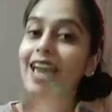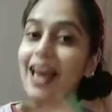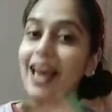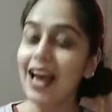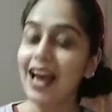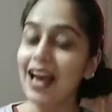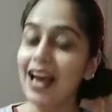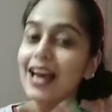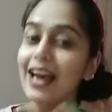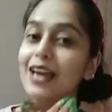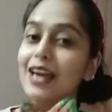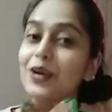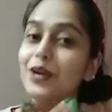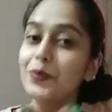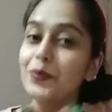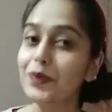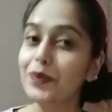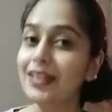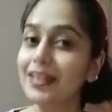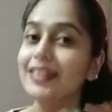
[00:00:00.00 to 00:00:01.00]
I
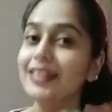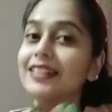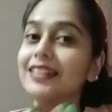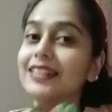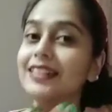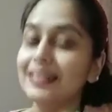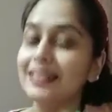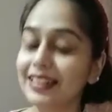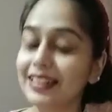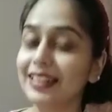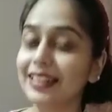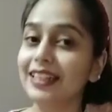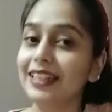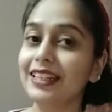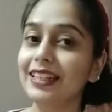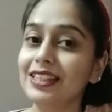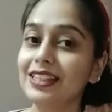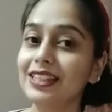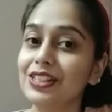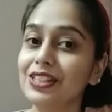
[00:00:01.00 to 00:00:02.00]
will
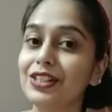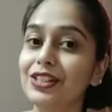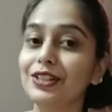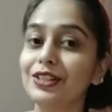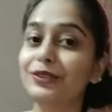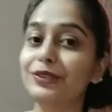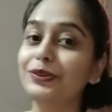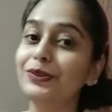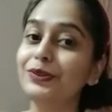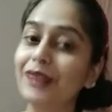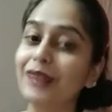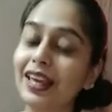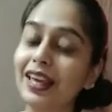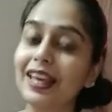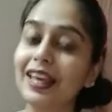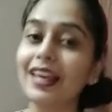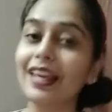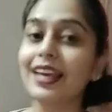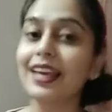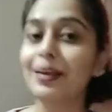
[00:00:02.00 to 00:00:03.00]
teach you
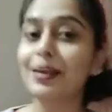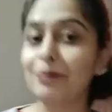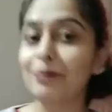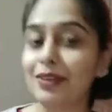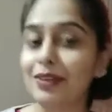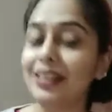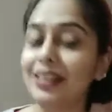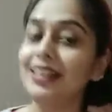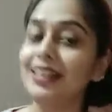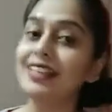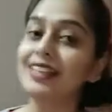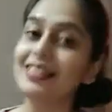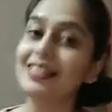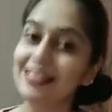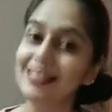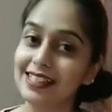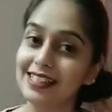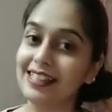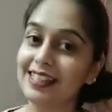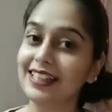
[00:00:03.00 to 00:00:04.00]
A, B,
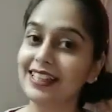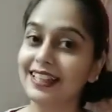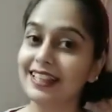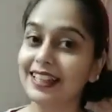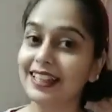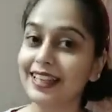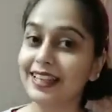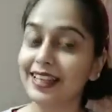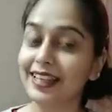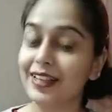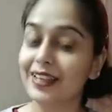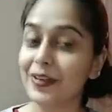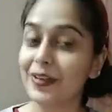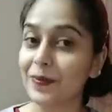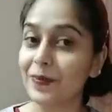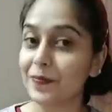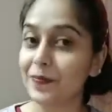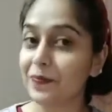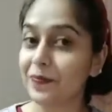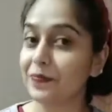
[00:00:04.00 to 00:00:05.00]
C.
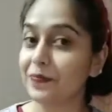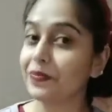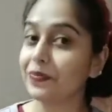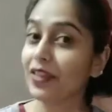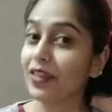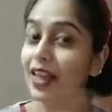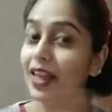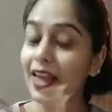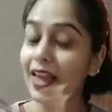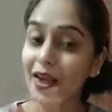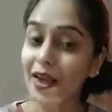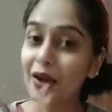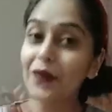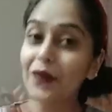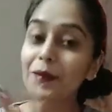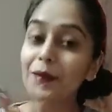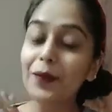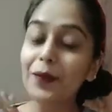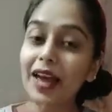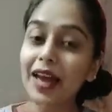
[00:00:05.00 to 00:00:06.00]

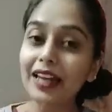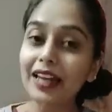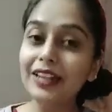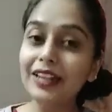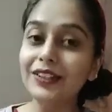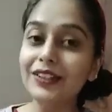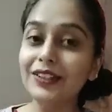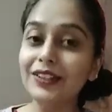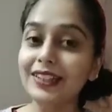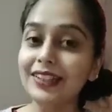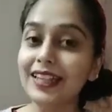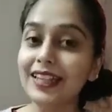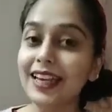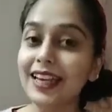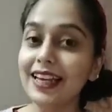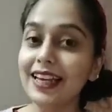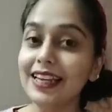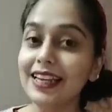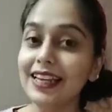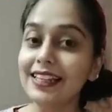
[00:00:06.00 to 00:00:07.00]
Very good,
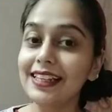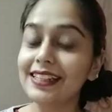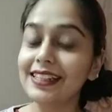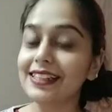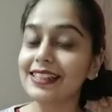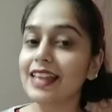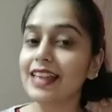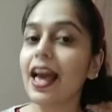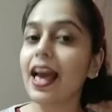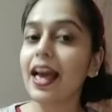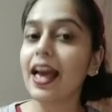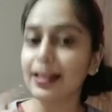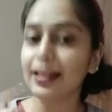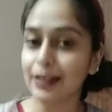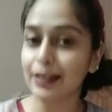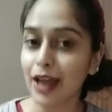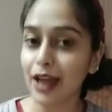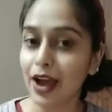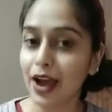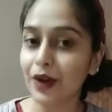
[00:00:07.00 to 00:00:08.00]
kids.
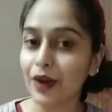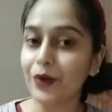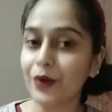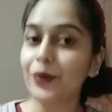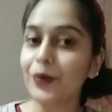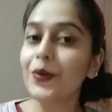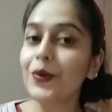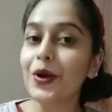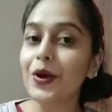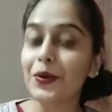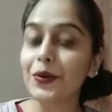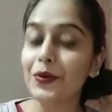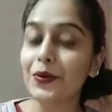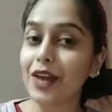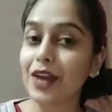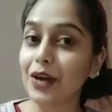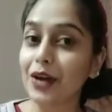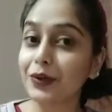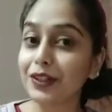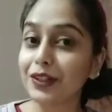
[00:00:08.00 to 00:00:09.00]
Now, we
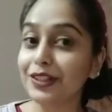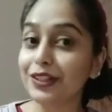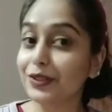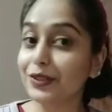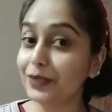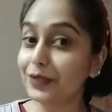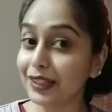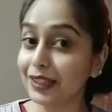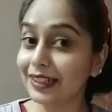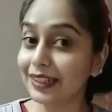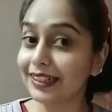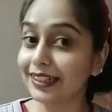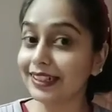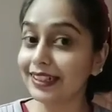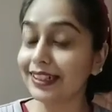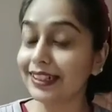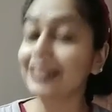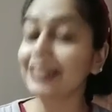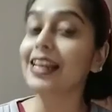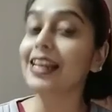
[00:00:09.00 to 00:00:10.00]
are going to
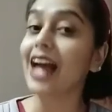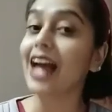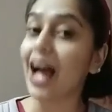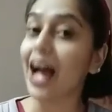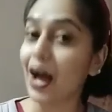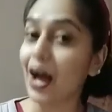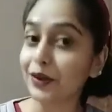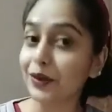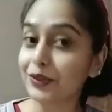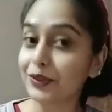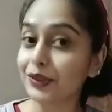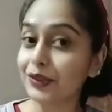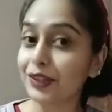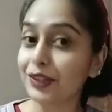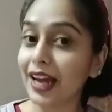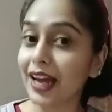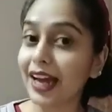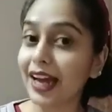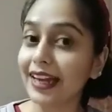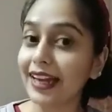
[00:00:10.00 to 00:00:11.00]
learn how to
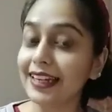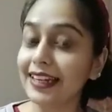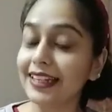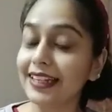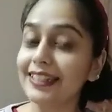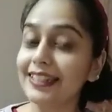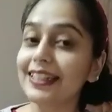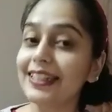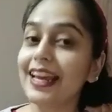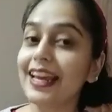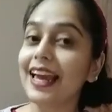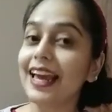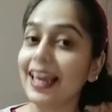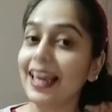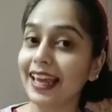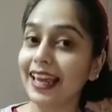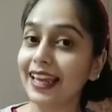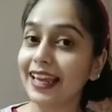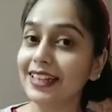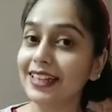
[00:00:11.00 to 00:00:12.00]
write
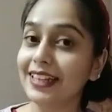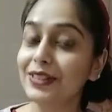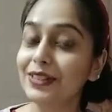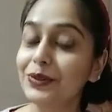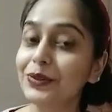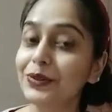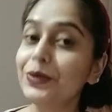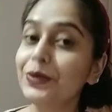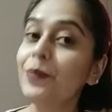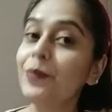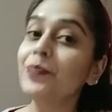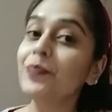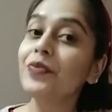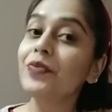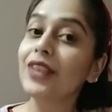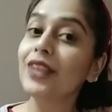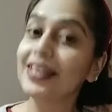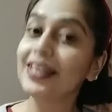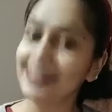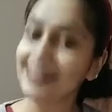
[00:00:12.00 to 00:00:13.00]
A to
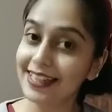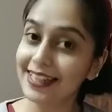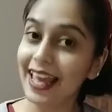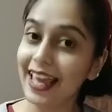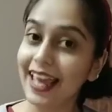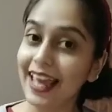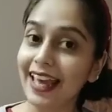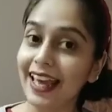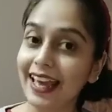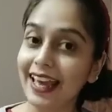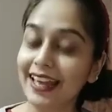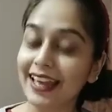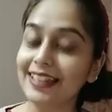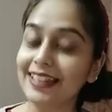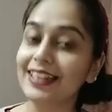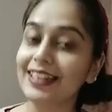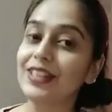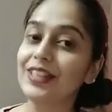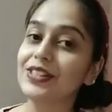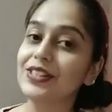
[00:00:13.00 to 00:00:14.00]
Z.
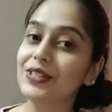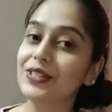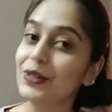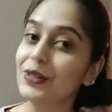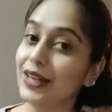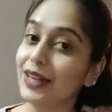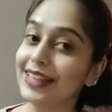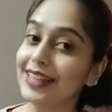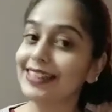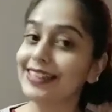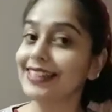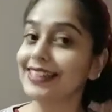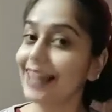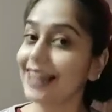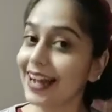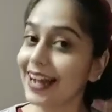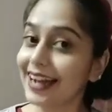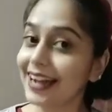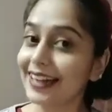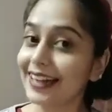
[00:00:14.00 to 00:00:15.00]
So let's
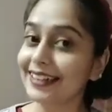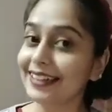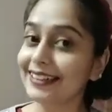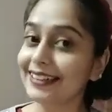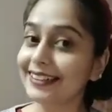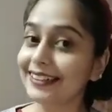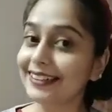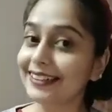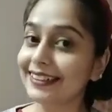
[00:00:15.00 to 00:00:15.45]
start.